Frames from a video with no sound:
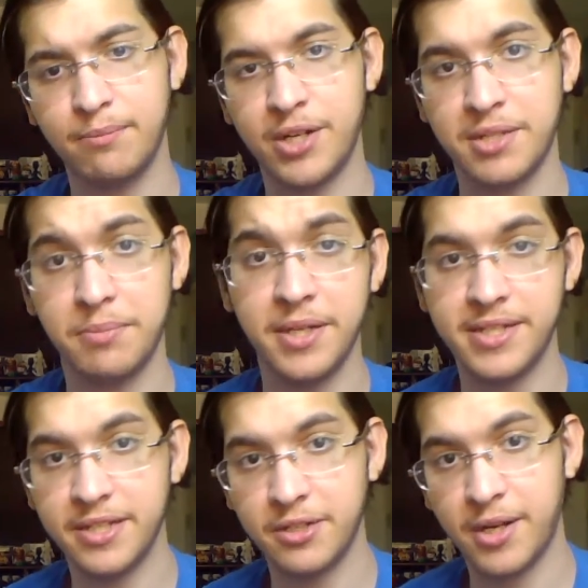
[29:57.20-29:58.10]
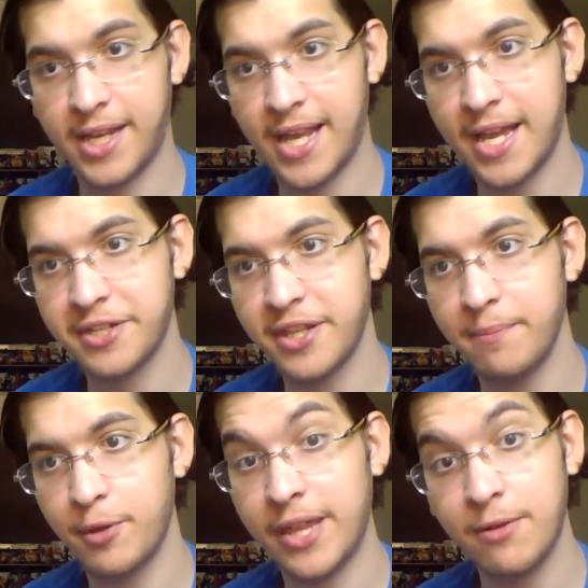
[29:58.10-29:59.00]
press a button to try to catch
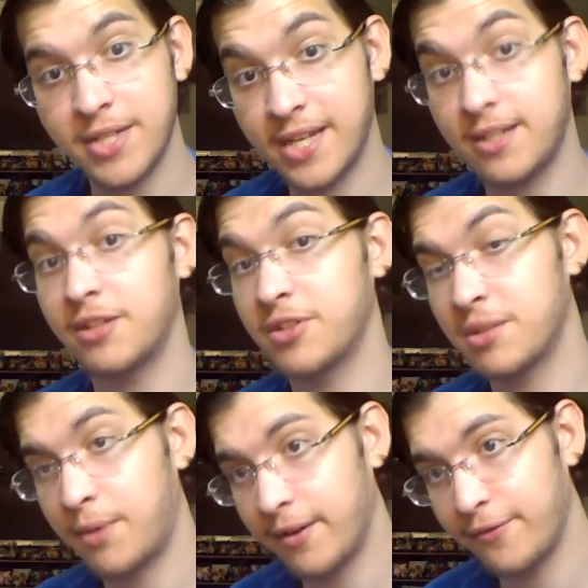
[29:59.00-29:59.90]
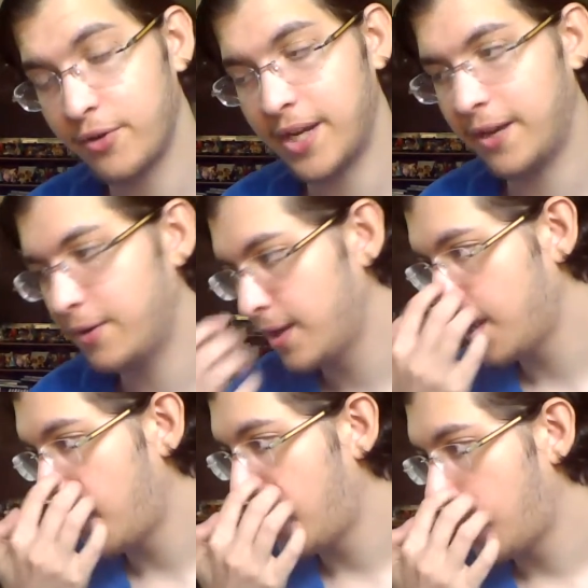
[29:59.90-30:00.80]
them without taking your smartphone
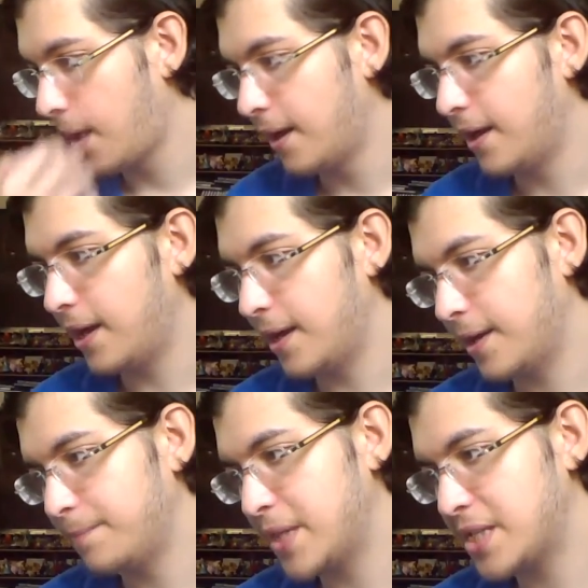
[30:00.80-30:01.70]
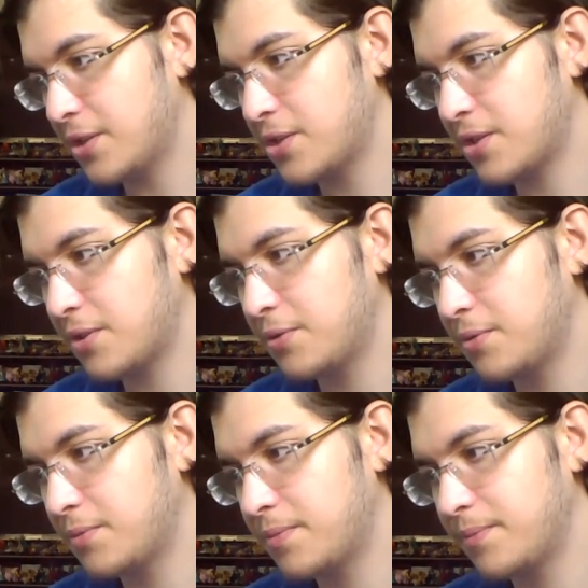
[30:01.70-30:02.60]
out. This also,